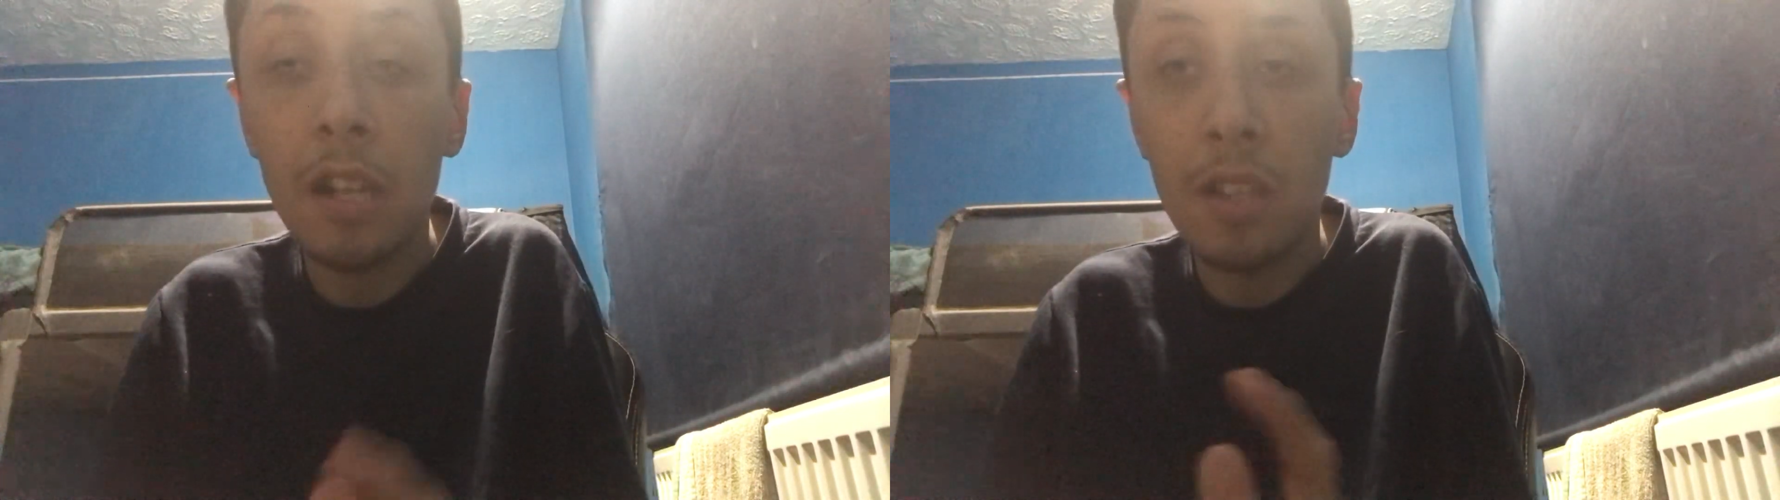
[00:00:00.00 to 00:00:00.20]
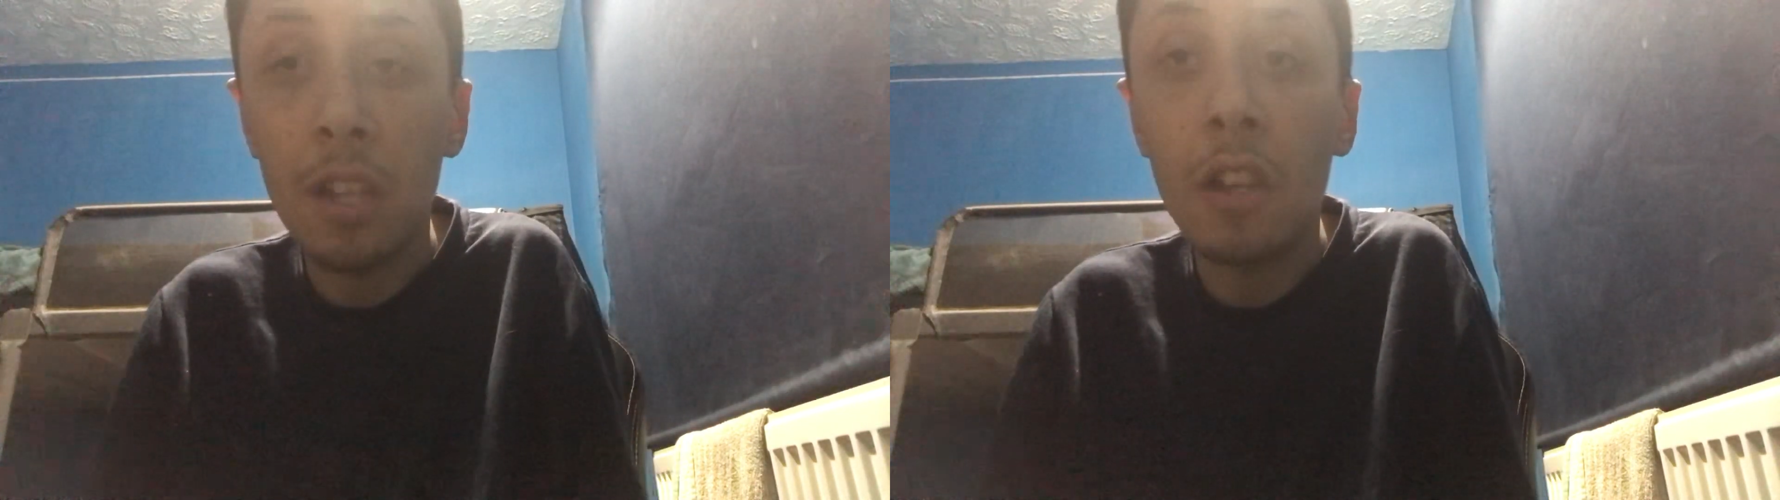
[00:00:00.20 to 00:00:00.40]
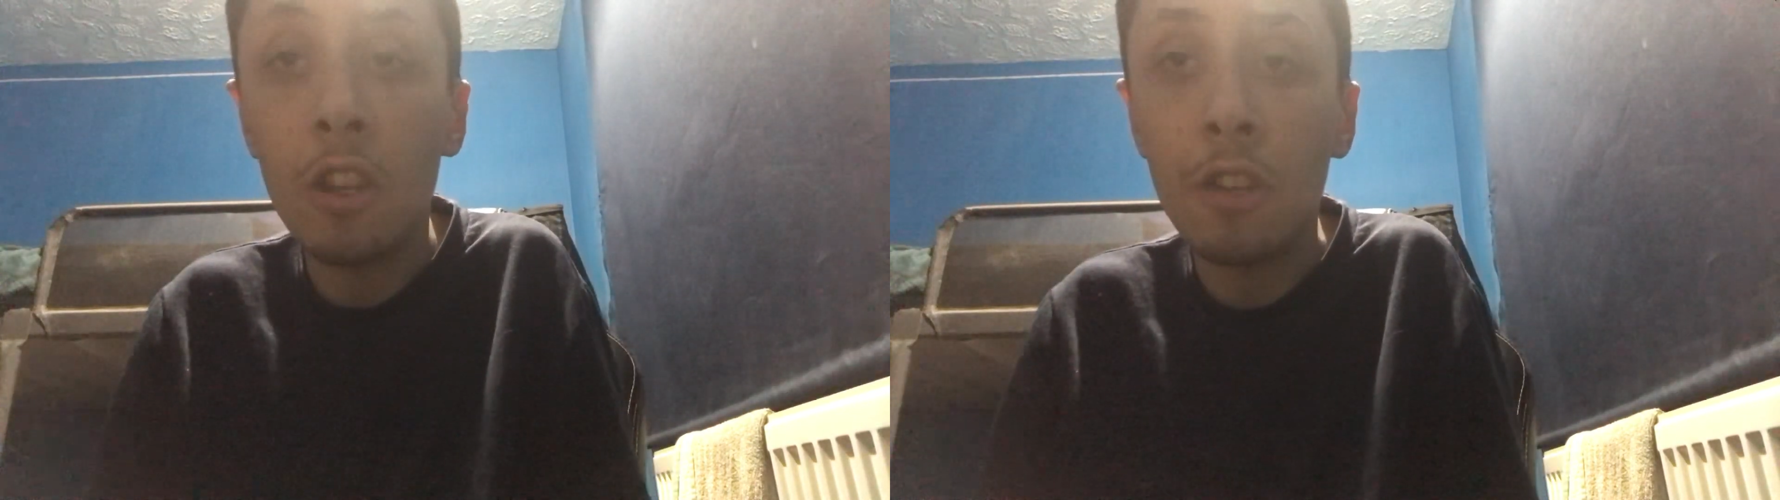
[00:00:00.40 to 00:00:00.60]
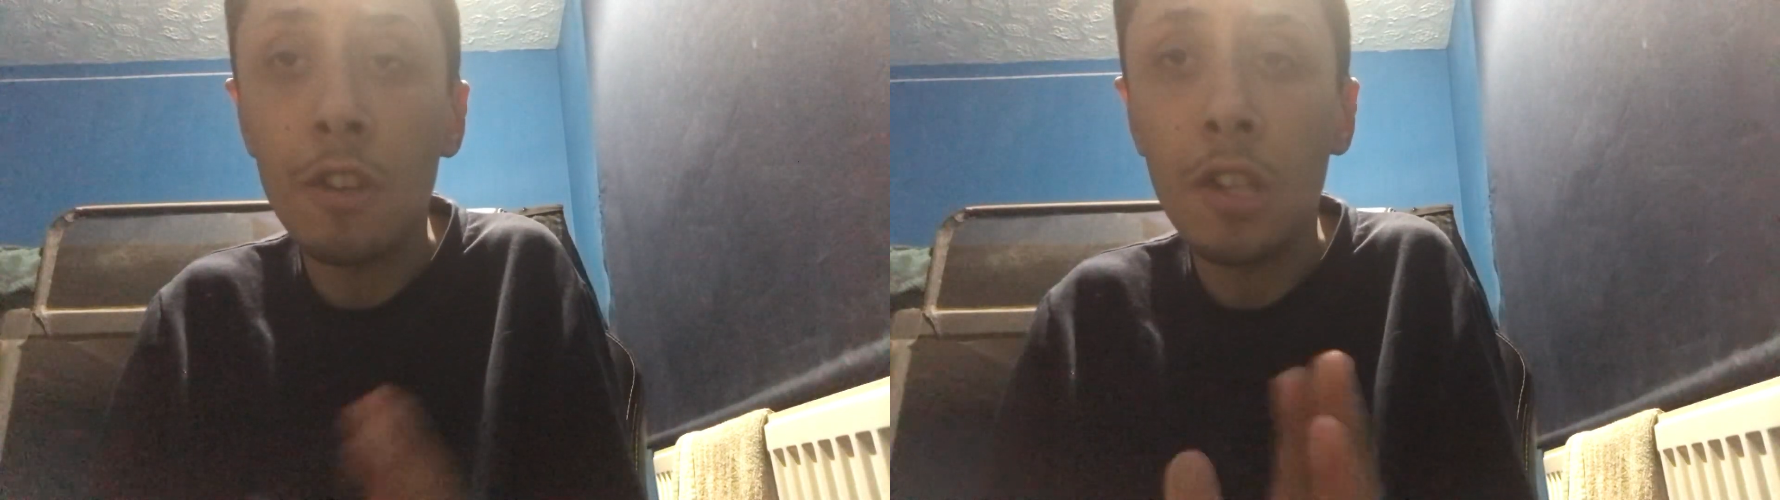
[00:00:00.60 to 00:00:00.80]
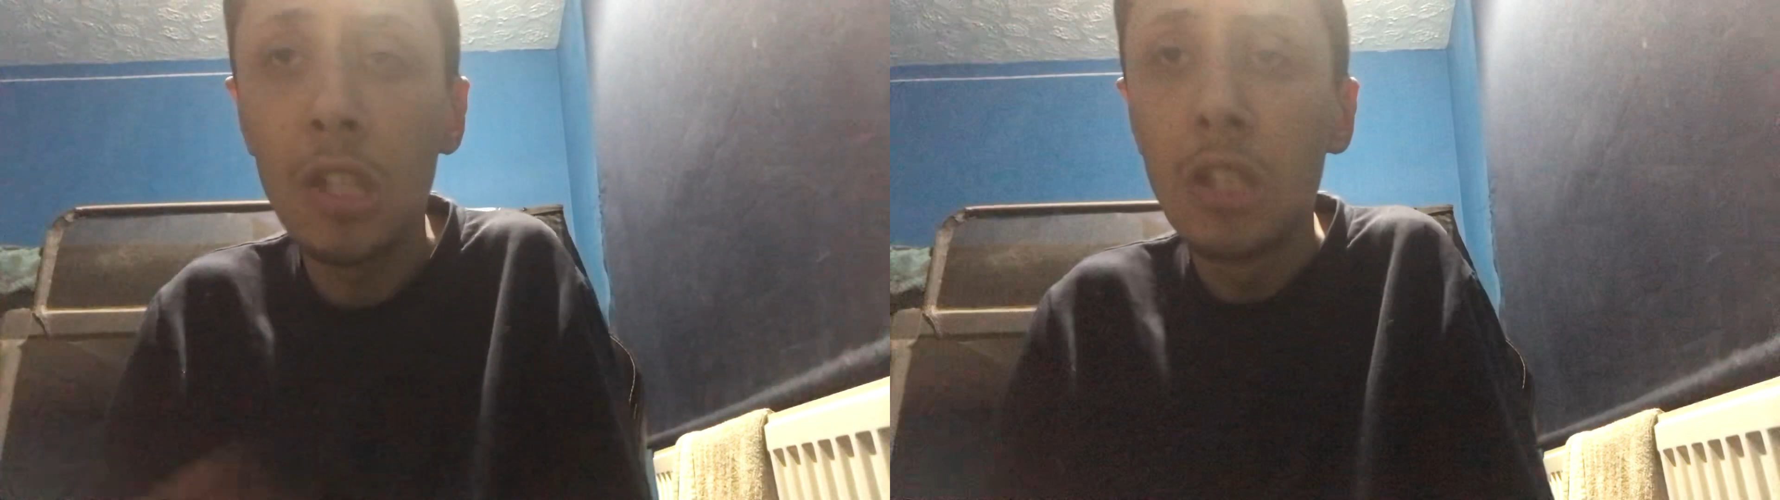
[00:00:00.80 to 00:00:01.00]
and England.
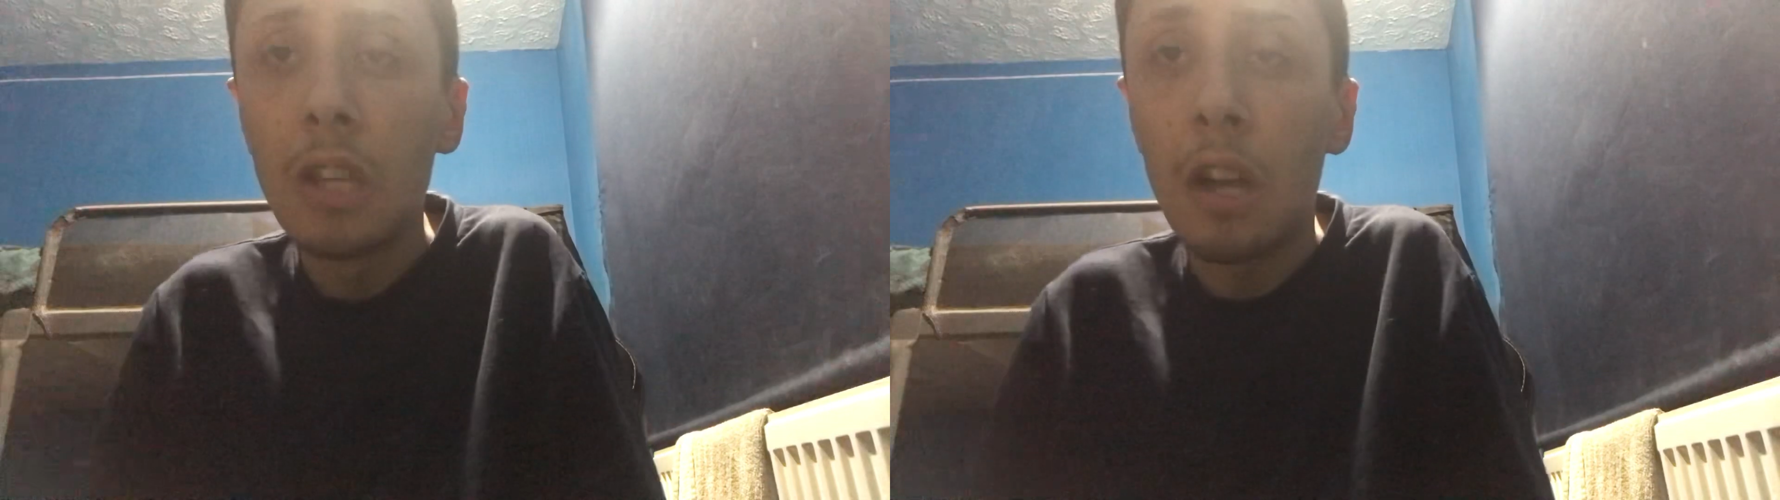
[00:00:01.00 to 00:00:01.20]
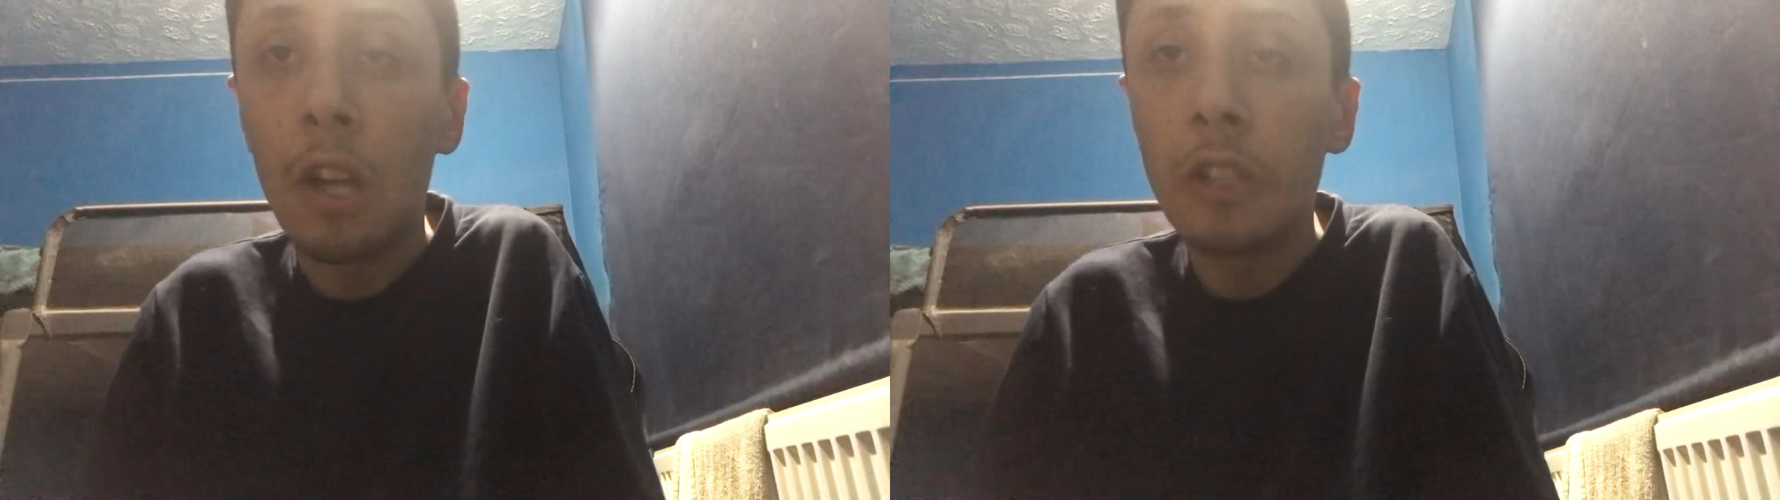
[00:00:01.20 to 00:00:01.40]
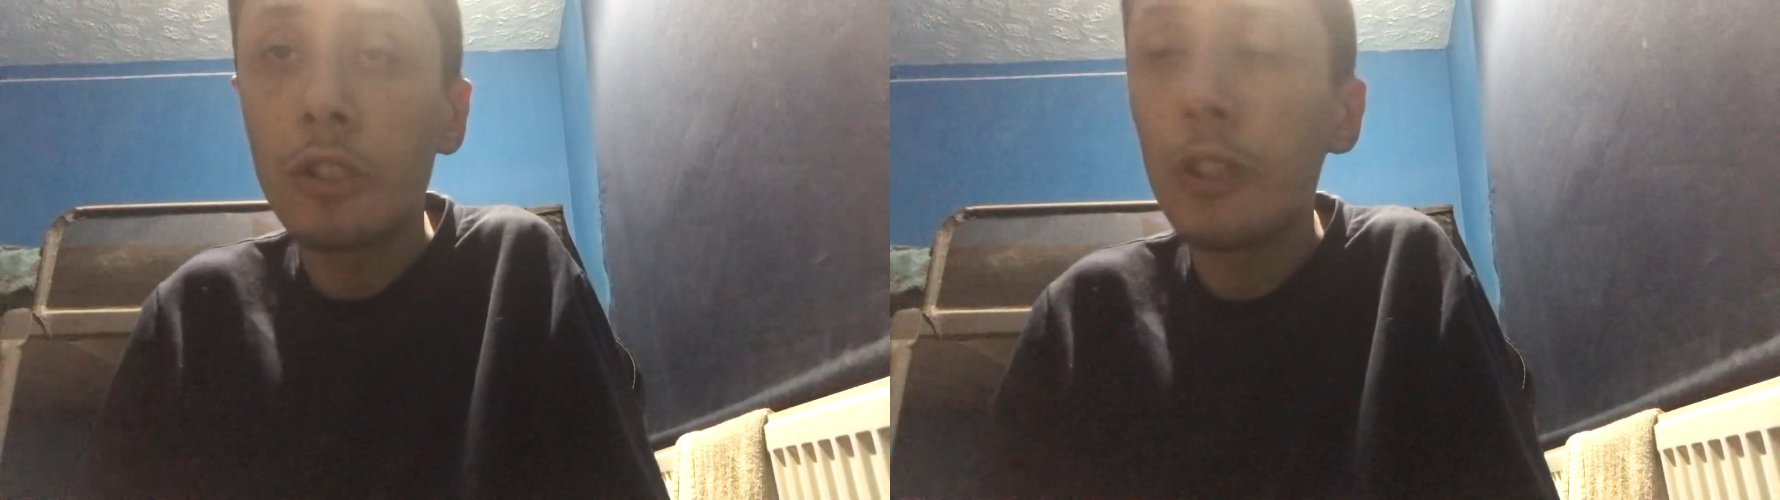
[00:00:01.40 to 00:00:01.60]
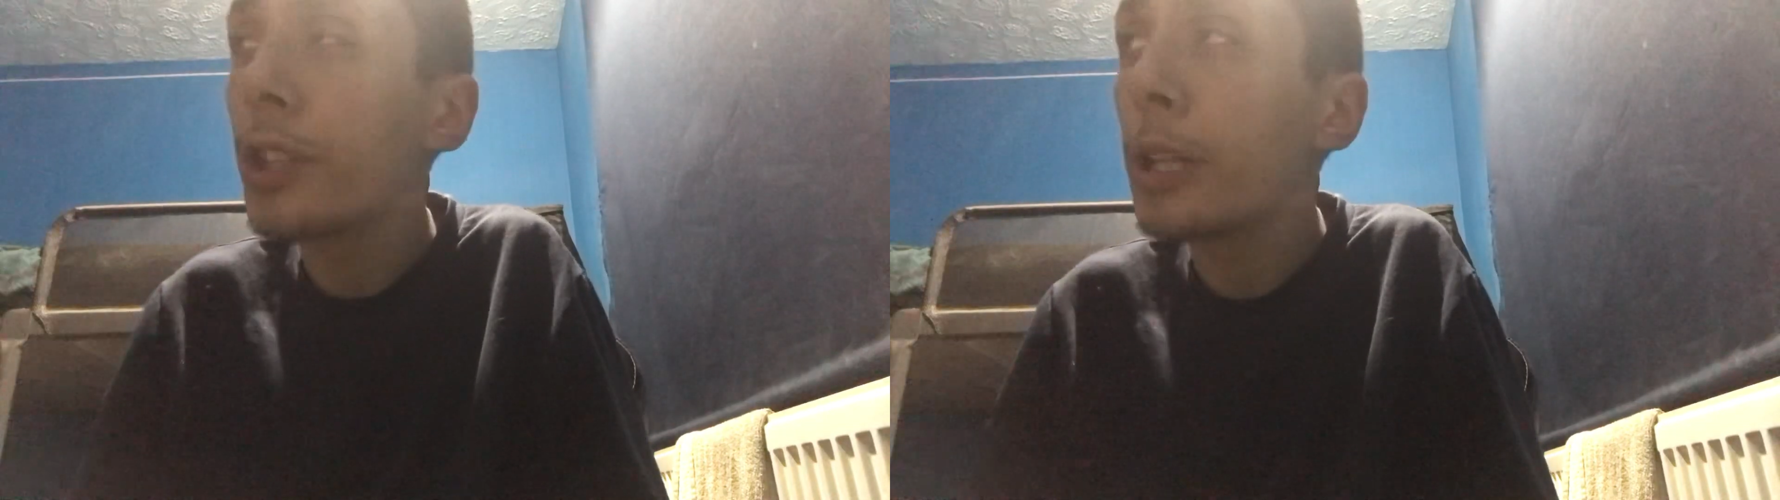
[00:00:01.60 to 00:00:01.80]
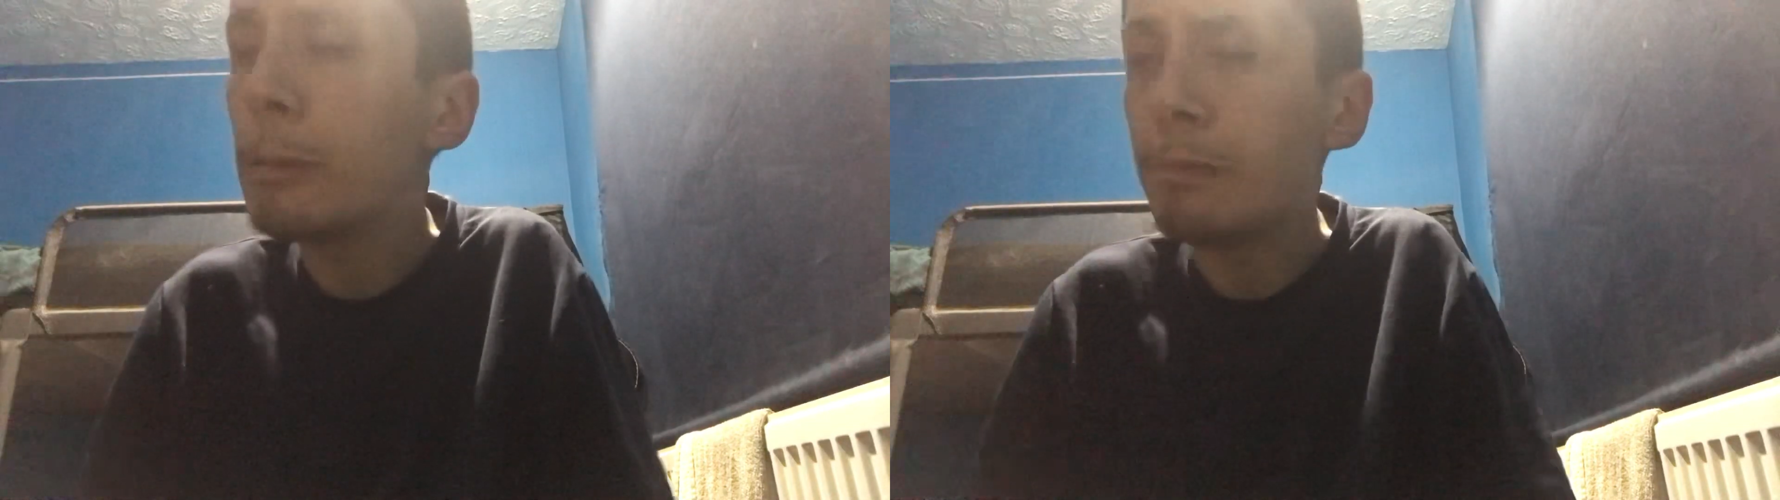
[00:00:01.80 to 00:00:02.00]
So
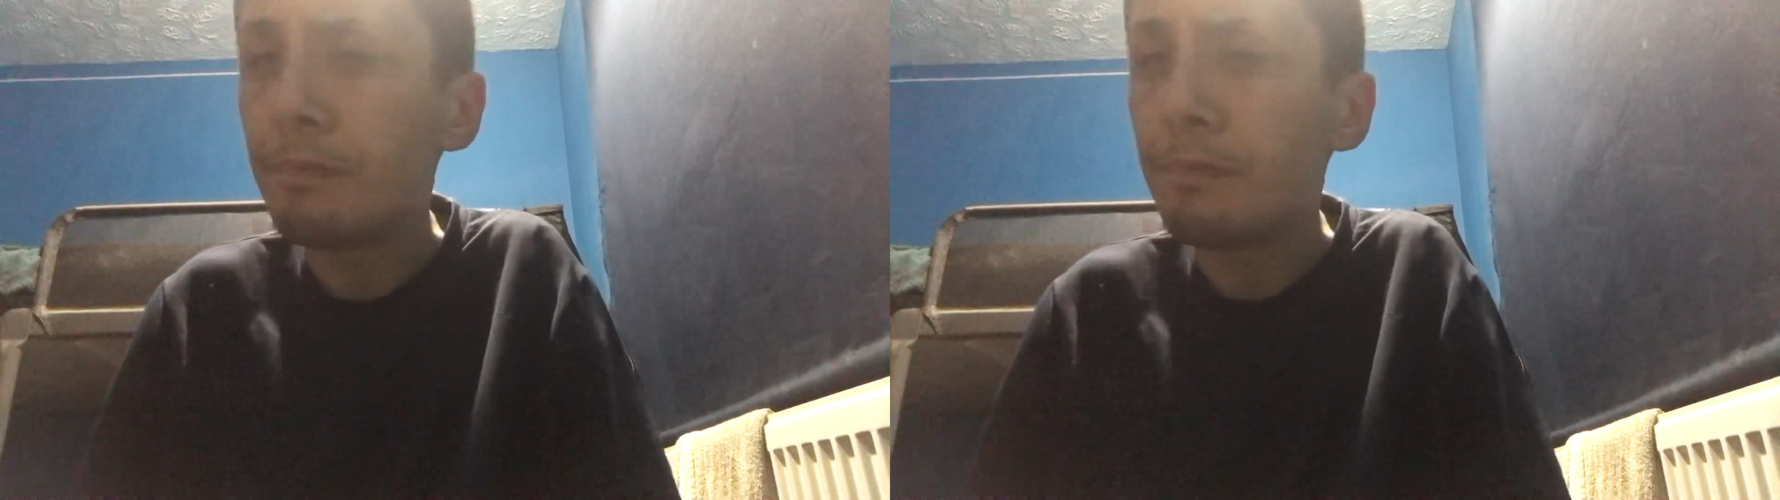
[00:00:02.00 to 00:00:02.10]
yeah,